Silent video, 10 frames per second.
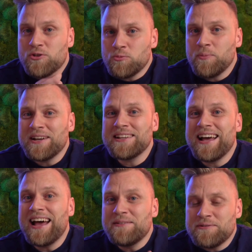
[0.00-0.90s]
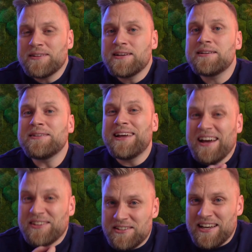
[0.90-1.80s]
you might have the
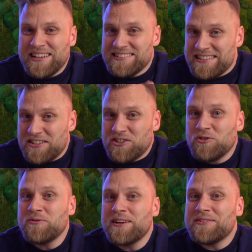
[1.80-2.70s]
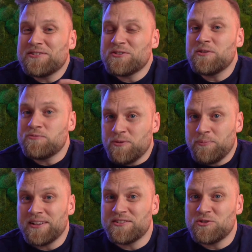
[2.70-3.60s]
underlying issue that the software
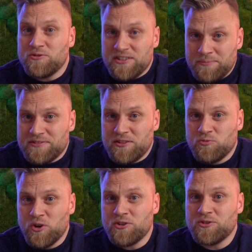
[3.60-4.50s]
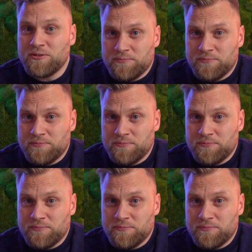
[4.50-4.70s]
might do something wrong.